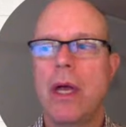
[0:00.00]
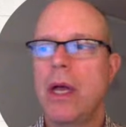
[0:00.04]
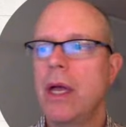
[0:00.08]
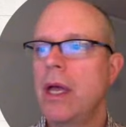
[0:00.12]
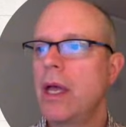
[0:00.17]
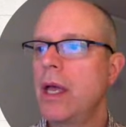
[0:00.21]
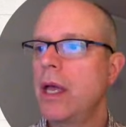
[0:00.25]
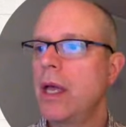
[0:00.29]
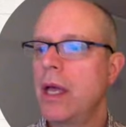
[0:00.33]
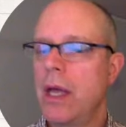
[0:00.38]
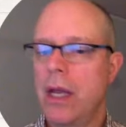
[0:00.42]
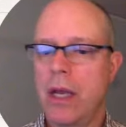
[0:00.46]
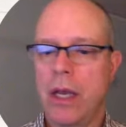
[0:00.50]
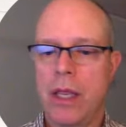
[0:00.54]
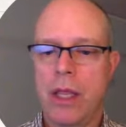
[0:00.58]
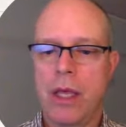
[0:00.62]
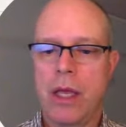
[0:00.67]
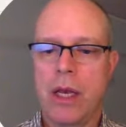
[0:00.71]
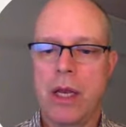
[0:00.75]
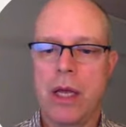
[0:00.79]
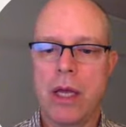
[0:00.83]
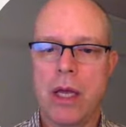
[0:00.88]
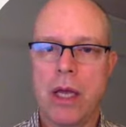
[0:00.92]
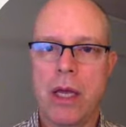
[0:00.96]
And
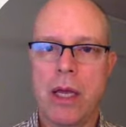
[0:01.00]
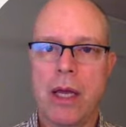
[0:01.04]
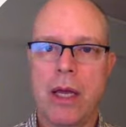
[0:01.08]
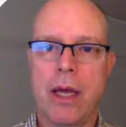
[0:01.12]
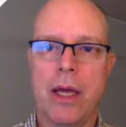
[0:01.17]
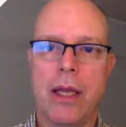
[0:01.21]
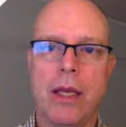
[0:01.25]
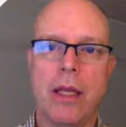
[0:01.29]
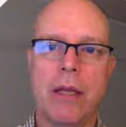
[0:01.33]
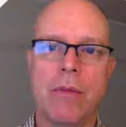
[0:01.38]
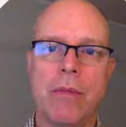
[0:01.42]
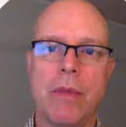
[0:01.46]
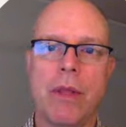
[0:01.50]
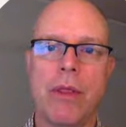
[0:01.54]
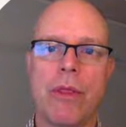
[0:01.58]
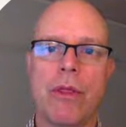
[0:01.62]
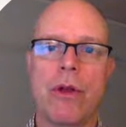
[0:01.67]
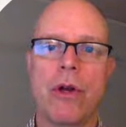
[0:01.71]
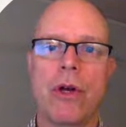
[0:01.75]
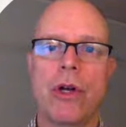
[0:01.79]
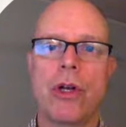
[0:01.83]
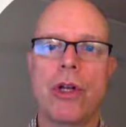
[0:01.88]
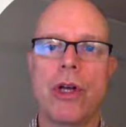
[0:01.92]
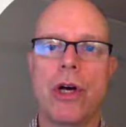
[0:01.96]
then I had in my
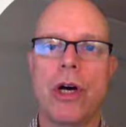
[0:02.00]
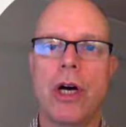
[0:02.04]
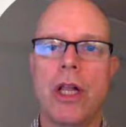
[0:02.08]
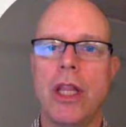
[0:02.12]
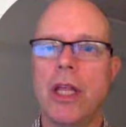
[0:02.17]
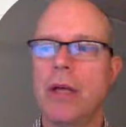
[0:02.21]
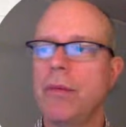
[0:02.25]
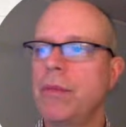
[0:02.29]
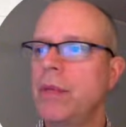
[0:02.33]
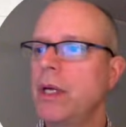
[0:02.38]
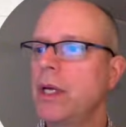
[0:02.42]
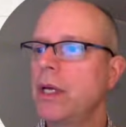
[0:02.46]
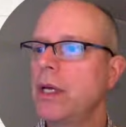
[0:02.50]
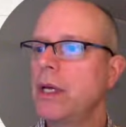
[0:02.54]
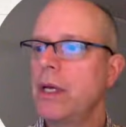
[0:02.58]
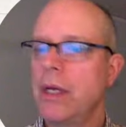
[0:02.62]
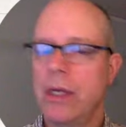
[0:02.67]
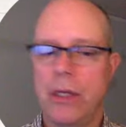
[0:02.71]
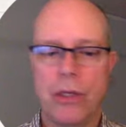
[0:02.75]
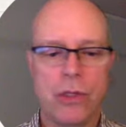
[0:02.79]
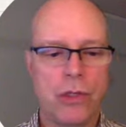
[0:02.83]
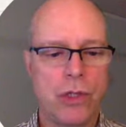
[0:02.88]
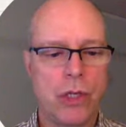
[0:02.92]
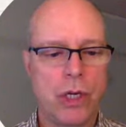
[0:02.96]
third column
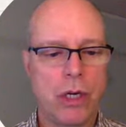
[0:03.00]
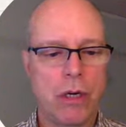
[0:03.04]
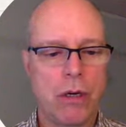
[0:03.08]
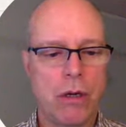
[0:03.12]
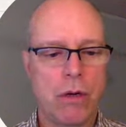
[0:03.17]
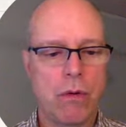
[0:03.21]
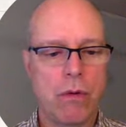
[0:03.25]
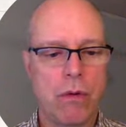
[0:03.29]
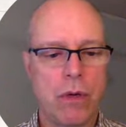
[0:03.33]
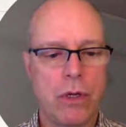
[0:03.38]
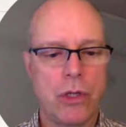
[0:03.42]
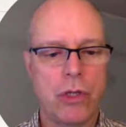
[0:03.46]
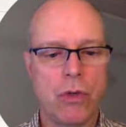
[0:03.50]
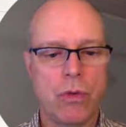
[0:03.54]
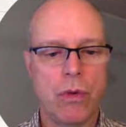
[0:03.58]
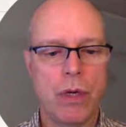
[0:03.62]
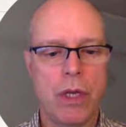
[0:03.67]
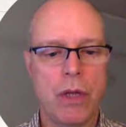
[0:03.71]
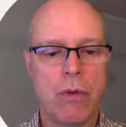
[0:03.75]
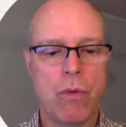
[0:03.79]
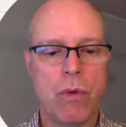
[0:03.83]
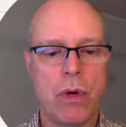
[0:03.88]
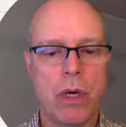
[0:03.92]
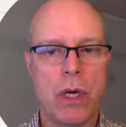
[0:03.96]
a 0, a
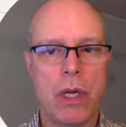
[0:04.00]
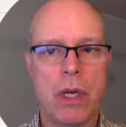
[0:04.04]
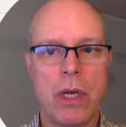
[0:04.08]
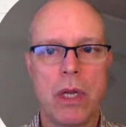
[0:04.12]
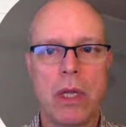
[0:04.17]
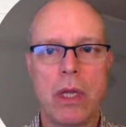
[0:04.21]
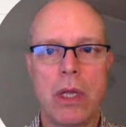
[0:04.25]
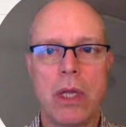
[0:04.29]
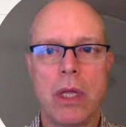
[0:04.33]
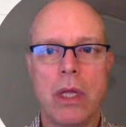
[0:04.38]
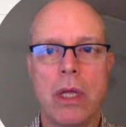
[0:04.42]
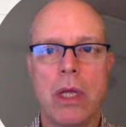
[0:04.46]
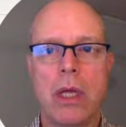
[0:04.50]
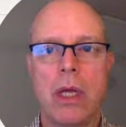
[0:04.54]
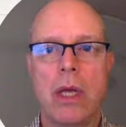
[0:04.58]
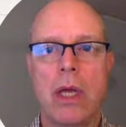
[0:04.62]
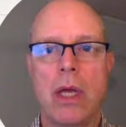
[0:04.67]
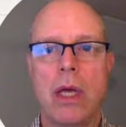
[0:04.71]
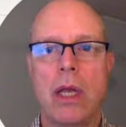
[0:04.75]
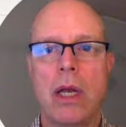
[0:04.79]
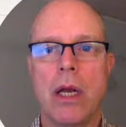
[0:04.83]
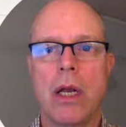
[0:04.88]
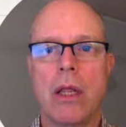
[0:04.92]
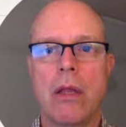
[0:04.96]
21,
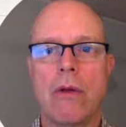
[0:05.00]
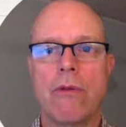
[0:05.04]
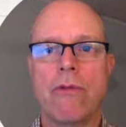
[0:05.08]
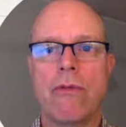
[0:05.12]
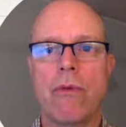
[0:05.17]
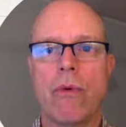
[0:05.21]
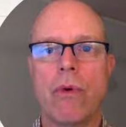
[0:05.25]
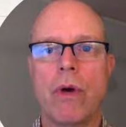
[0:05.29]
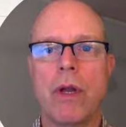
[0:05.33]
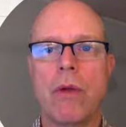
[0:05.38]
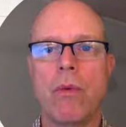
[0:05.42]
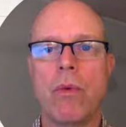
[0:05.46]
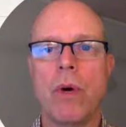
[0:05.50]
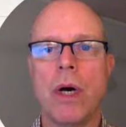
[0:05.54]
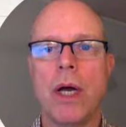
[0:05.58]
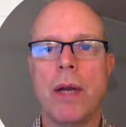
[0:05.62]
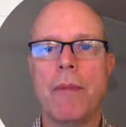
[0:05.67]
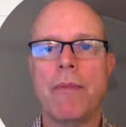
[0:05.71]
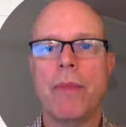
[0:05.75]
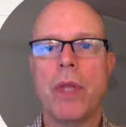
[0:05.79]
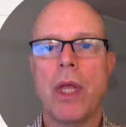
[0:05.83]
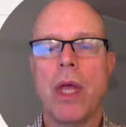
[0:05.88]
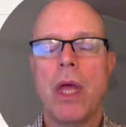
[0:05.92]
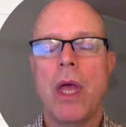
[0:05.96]
and another 41.
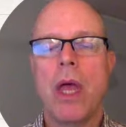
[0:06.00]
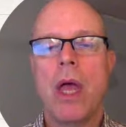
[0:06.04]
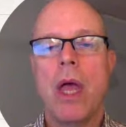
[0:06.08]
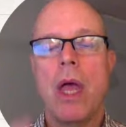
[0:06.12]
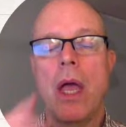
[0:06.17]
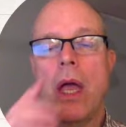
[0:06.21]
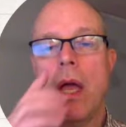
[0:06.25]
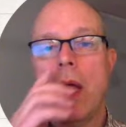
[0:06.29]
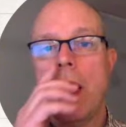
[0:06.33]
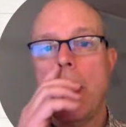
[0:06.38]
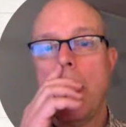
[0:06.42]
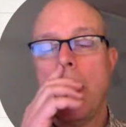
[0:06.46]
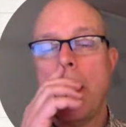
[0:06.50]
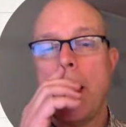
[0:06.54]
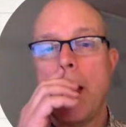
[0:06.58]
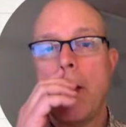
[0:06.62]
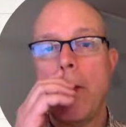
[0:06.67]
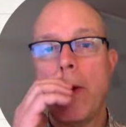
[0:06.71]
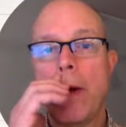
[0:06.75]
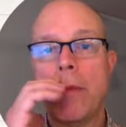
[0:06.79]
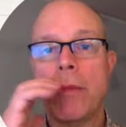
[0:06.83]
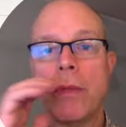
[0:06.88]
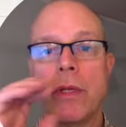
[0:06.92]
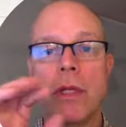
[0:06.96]
And now
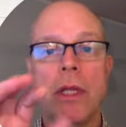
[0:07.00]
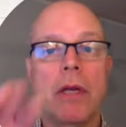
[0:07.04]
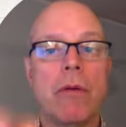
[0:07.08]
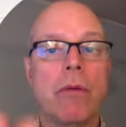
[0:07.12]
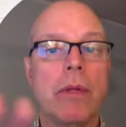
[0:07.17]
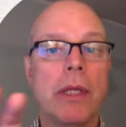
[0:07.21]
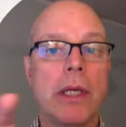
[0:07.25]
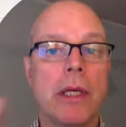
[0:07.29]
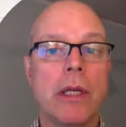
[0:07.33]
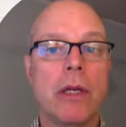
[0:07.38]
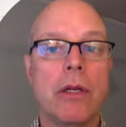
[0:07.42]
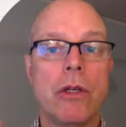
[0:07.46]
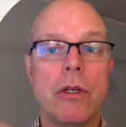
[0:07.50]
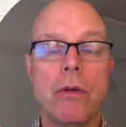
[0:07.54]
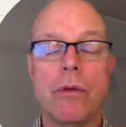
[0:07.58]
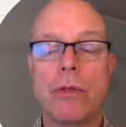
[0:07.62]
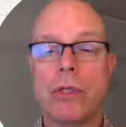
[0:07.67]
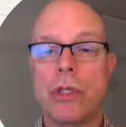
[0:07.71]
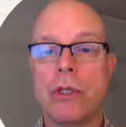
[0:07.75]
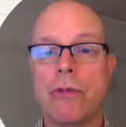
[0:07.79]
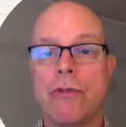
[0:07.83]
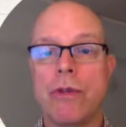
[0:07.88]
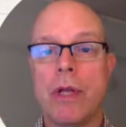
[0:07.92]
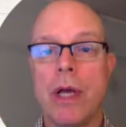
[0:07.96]
what I'm literally going to do is
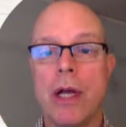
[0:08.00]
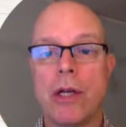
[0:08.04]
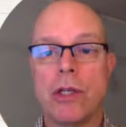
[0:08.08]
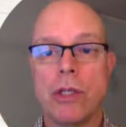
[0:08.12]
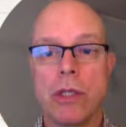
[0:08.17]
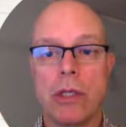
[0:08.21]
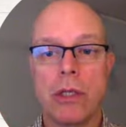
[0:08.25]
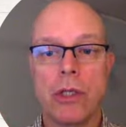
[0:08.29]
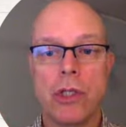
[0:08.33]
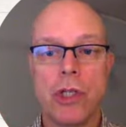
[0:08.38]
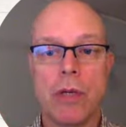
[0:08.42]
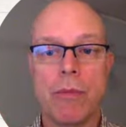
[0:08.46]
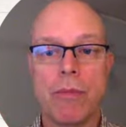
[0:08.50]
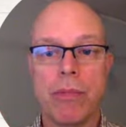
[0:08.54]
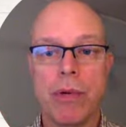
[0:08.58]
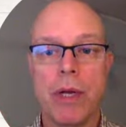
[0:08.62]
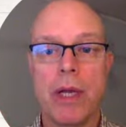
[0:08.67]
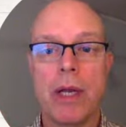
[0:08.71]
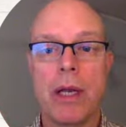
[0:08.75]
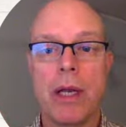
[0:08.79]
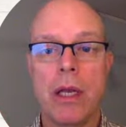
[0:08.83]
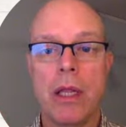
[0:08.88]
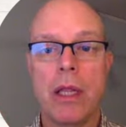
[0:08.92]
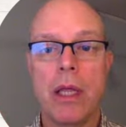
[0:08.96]
just actually jump right
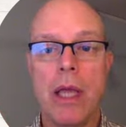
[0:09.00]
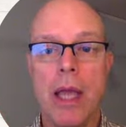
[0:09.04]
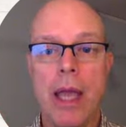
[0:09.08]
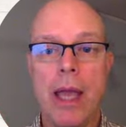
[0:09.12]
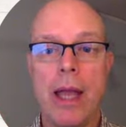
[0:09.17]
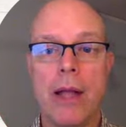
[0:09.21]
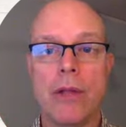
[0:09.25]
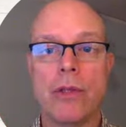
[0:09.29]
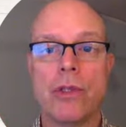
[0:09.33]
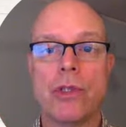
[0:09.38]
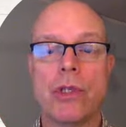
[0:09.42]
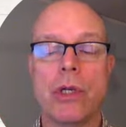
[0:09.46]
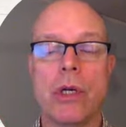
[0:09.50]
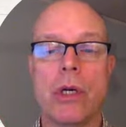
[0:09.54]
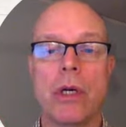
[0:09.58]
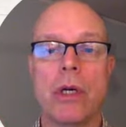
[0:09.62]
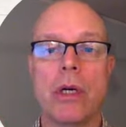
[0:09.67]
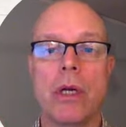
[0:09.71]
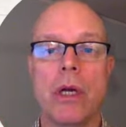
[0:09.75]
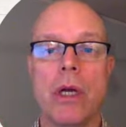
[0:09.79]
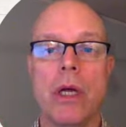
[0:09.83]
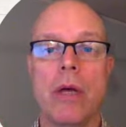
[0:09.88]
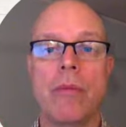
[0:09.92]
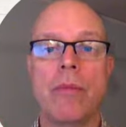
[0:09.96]
into the answer.
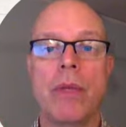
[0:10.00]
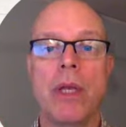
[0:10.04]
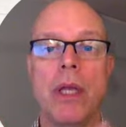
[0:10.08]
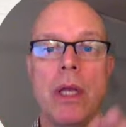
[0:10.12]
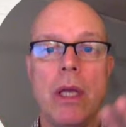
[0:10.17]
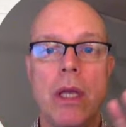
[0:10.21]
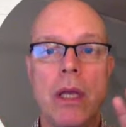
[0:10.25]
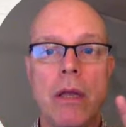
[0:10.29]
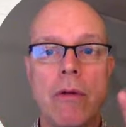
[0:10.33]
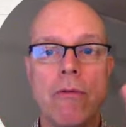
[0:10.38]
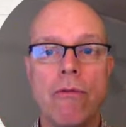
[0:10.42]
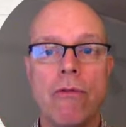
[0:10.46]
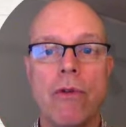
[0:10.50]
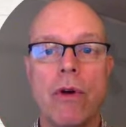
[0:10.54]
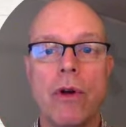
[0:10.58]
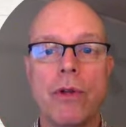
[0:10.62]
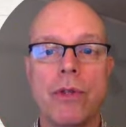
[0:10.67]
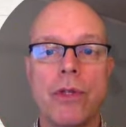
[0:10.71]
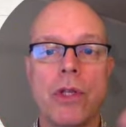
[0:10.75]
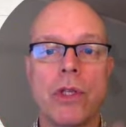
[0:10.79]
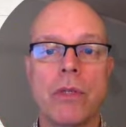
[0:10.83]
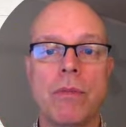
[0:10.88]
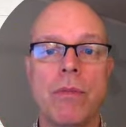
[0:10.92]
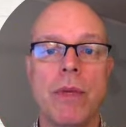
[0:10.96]
I'm going to invert
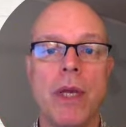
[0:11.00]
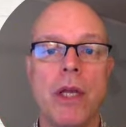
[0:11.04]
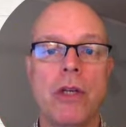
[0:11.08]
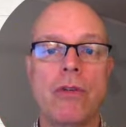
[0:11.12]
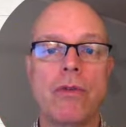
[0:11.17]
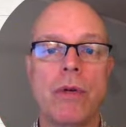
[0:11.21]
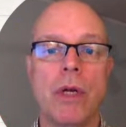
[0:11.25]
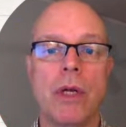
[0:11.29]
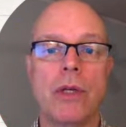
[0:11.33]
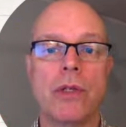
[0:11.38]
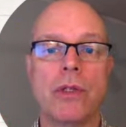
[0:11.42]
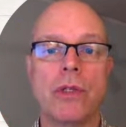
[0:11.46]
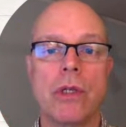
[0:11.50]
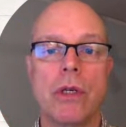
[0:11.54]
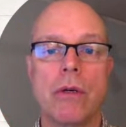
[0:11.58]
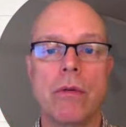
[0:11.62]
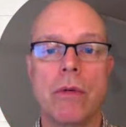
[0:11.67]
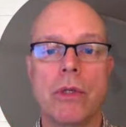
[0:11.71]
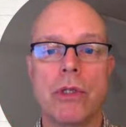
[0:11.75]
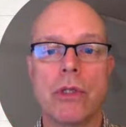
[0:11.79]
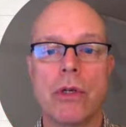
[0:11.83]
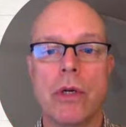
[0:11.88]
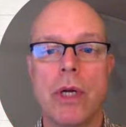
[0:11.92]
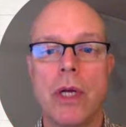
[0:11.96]
this matrix. So
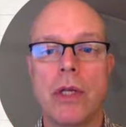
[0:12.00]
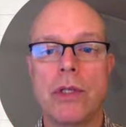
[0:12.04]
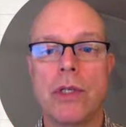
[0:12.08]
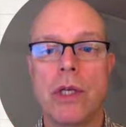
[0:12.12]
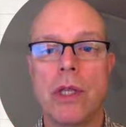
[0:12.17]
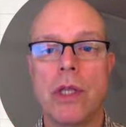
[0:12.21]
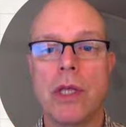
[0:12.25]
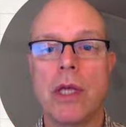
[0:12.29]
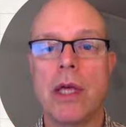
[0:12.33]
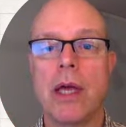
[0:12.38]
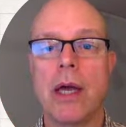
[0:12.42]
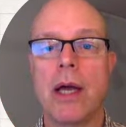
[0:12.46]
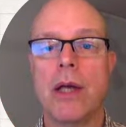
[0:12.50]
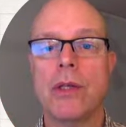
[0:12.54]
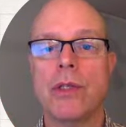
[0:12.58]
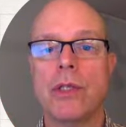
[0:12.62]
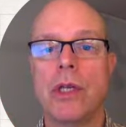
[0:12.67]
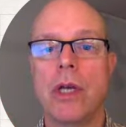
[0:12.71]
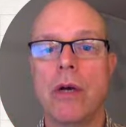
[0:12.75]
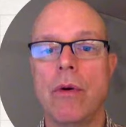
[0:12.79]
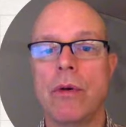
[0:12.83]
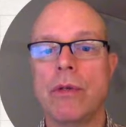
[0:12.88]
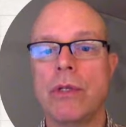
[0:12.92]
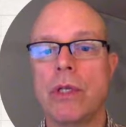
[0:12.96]
what's crazy on the
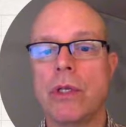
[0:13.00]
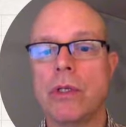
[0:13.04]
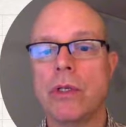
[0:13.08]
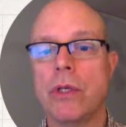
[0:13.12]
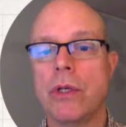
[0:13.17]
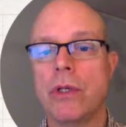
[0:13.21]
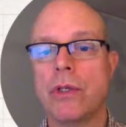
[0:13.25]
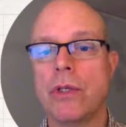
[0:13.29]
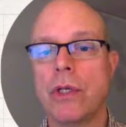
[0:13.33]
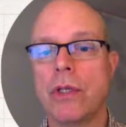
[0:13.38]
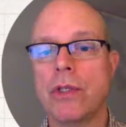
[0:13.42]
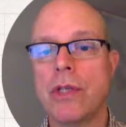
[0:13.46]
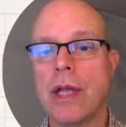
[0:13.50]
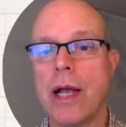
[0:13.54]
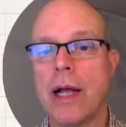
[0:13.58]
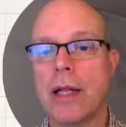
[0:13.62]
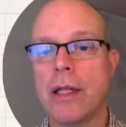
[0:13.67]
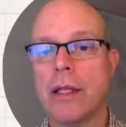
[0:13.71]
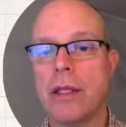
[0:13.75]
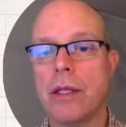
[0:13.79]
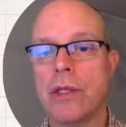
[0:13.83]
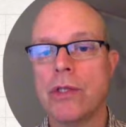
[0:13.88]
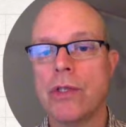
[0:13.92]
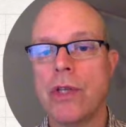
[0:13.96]
Casio is this looks
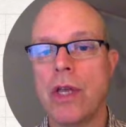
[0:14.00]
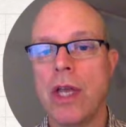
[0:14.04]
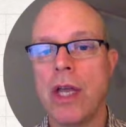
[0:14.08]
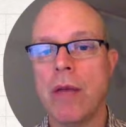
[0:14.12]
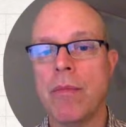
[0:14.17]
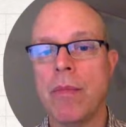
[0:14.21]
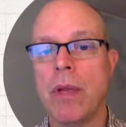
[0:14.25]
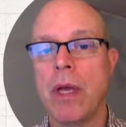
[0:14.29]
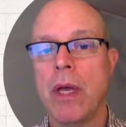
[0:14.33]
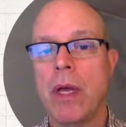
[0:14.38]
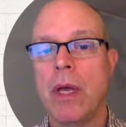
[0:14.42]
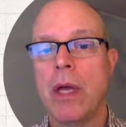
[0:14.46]
exactly the same.